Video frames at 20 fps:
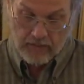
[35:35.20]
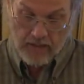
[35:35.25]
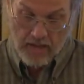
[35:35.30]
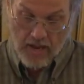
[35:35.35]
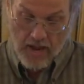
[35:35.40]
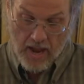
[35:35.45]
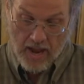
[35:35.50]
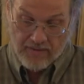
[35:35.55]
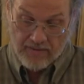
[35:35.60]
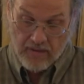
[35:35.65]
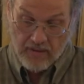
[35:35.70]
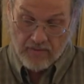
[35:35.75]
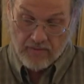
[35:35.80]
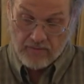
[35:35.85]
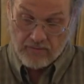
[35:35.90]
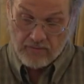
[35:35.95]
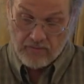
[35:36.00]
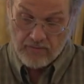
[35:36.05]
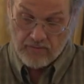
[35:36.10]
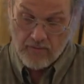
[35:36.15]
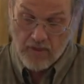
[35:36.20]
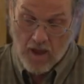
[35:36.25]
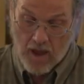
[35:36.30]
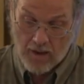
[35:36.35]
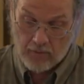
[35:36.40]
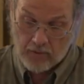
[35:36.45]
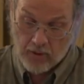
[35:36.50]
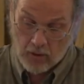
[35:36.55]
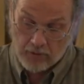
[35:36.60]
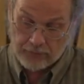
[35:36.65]
And I
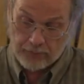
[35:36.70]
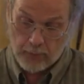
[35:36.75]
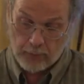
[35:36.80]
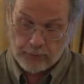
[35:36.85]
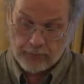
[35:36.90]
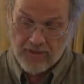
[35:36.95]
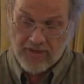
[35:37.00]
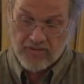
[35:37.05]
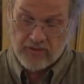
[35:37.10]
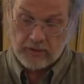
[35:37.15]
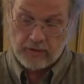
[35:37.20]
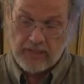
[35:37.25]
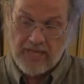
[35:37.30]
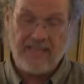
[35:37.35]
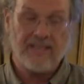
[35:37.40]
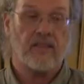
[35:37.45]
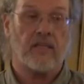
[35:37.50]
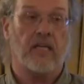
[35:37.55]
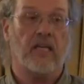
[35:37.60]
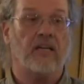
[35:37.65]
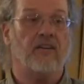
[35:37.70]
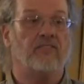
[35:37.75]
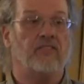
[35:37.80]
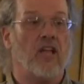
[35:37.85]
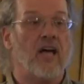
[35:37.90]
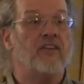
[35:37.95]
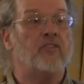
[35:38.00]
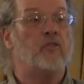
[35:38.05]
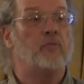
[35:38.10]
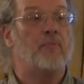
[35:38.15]
would also say the lengthening of
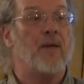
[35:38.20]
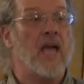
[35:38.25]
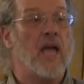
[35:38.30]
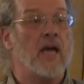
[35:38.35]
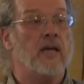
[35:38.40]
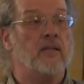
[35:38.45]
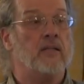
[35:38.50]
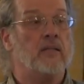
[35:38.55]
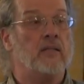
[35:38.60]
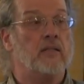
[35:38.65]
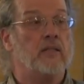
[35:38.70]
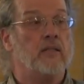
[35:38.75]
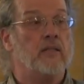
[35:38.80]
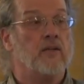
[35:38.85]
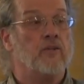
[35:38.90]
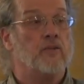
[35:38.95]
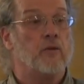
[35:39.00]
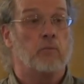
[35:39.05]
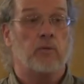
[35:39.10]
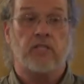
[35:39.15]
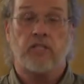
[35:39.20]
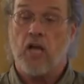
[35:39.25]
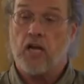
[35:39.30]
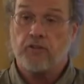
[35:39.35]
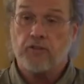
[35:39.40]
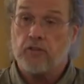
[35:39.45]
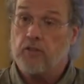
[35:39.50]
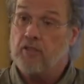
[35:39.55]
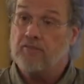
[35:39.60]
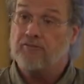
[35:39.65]
lifespan, the
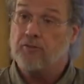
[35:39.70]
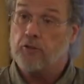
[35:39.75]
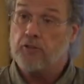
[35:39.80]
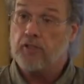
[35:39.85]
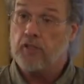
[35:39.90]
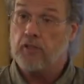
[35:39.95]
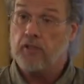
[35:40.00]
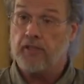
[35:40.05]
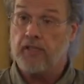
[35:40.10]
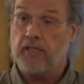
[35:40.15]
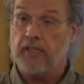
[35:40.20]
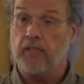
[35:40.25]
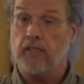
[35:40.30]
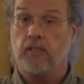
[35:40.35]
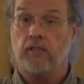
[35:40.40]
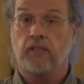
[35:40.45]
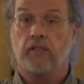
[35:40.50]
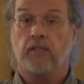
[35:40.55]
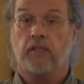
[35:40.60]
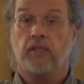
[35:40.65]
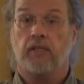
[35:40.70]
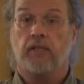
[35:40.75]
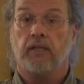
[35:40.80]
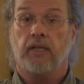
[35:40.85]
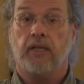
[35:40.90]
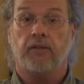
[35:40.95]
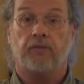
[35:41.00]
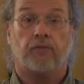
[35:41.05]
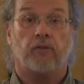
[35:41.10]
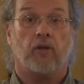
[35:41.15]
reduction in fertility
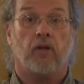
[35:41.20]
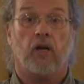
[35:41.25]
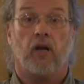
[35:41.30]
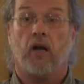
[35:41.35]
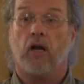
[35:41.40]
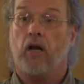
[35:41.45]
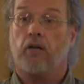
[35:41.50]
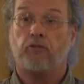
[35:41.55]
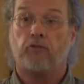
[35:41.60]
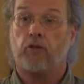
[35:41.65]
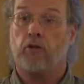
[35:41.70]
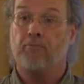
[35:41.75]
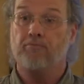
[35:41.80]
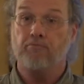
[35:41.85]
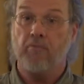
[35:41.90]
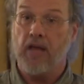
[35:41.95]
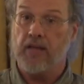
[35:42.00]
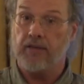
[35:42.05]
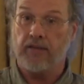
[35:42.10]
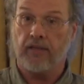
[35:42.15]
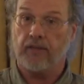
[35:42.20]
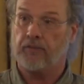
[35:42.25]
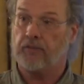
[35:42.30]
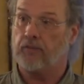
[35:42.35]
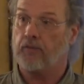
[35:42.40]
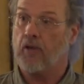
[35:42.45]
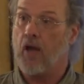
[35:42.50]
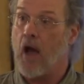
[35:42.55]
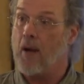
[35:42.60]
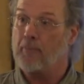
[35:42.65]
is a tremendous
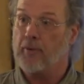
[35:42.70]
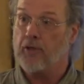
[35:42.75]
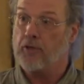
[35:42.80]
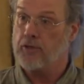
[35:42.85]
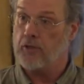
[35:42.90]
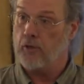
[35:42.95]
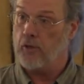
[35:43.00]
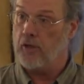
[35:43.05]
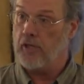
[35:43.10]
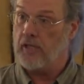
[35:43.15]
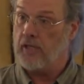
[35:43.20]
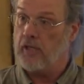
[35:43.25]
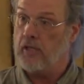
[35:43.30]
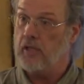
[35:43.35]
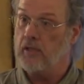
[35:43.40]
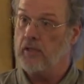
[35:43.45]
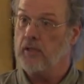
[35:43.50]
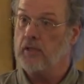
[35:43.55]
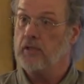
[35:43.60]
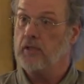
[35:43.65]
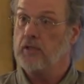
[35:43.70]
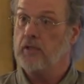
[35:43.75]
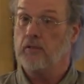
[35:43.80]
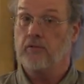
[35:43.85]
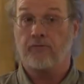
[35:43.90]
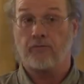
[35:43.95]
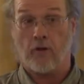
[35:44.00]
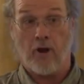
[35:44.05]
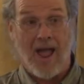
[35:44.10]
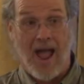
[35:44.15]
opportunity
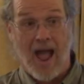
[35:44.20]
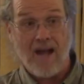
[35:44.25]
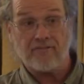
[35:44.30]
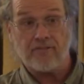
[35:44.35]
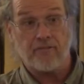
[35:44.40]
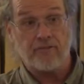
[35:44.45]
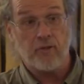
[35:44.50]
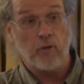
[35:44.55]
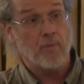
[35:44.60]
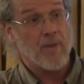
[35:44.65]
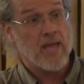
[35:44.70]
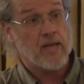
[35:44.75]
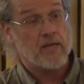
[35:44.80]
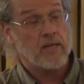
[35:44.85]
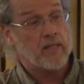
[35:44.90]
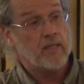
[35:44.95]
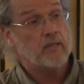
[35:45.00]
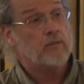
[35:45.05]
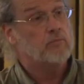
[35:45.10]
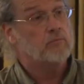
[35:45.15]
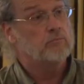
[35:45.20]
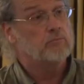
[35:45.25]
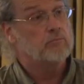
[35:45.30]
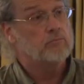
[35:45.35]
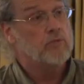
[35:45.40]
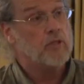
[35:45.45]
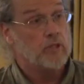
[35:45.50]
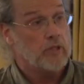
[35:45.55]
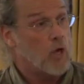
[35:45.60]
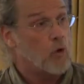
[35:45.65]
for half of humanity,
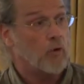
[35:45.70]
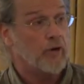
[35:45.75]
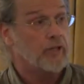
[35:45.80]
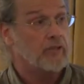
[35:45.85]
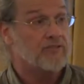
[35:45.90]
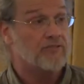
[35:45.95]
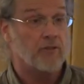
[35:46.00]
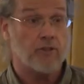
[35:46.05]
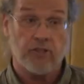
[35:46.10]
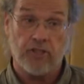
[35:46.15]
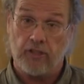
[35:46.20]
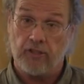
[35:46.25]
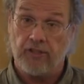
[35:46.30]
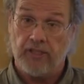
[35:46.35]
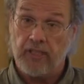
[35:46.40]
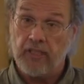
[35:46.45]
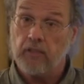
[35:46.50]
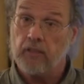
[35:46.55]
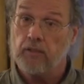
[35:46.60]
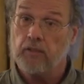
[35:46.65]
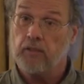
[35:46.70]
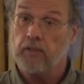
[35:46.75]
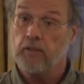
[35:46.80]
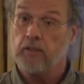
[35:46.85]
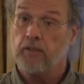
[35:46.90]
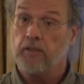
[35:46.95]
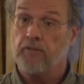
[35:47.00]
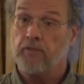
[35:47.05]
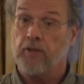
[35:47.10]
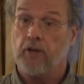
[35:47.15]
the lowering of fertility.
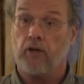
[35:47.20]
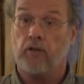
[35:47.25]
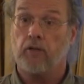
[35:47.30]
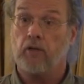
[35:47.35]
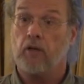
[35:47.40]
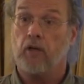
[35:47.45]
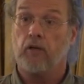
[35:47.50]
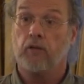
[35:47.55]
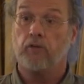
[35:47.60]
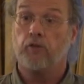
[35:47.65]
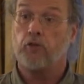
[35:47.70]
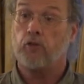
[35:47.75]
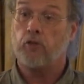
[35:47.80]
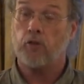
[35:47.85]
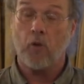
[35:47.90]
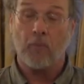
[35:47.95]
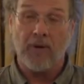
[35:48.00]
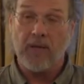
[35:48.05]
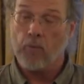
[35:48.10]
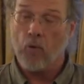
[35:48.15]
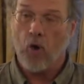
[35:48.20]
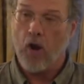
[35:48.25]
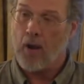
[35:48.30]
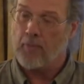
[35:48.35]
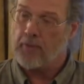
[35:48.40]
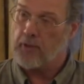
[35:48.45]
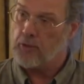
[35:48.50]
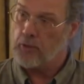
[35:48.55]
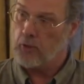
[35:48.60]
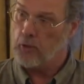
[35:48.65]
There are so many more
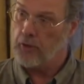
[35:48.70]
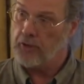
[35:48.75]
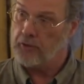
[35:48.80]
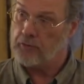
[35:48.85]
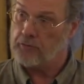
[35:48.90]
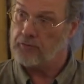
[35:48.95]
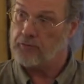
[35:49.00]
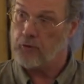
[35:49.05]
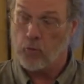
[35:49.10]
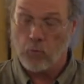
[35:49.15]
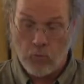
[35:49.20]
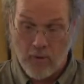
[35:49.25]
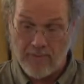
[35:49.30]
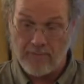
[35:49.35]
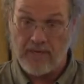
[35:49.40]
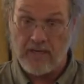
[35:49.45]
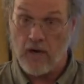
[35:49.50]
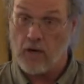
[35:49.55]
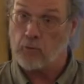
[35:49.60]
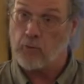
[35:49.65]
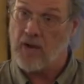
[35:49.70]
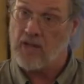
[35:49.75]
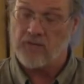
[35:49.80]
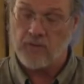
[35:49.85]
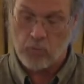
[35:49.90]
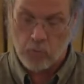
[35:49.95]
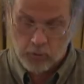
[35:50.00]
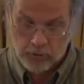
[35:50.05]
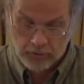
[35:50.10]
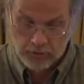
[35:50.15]
opportunities for women around the
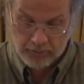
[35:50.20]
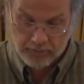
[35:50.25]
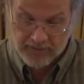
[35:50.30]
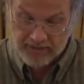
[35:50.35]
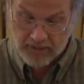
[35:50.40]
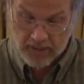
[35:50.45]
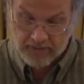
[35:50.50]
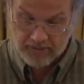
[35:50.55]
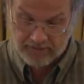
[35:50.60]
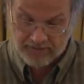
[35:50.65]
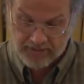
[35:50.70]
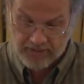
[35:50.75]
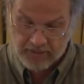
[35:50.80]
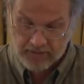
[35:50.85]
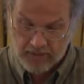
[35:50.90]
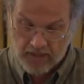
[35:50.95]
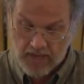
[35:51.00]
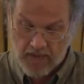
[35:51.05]
world because of it.